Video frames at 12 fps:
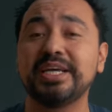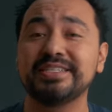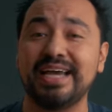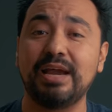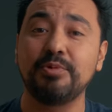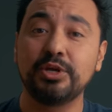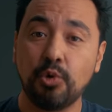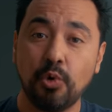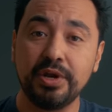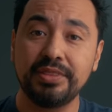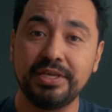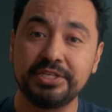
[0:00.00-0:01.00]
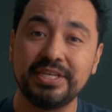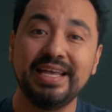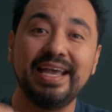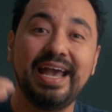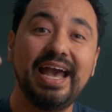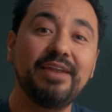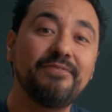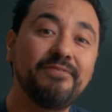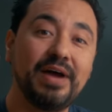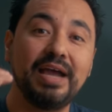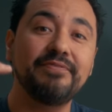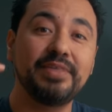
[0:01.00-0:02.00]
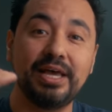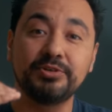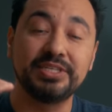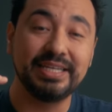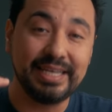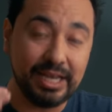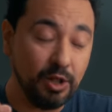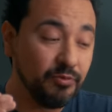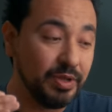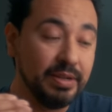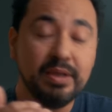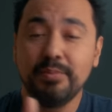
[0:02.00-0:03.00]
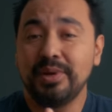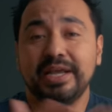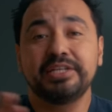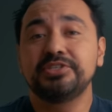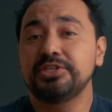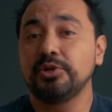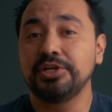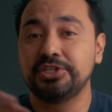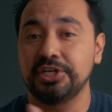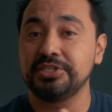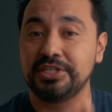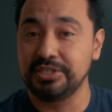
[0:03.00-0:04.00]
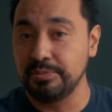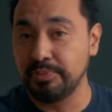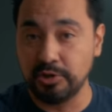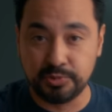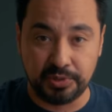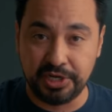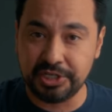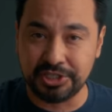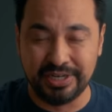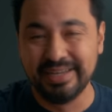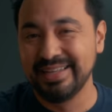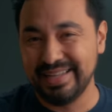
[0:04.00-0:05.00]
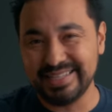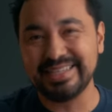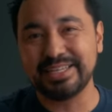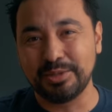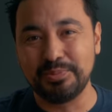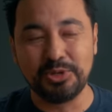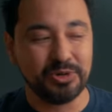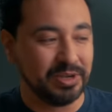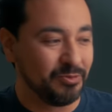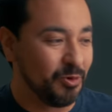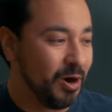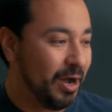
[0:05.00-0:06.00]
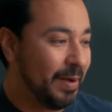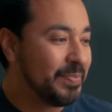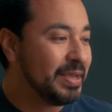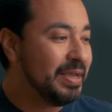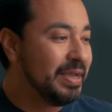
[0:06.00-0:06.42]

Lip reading: because I recorded this at 5,000 Kelvin, but I can still adjust this in post-production. That's like the beauty of raw.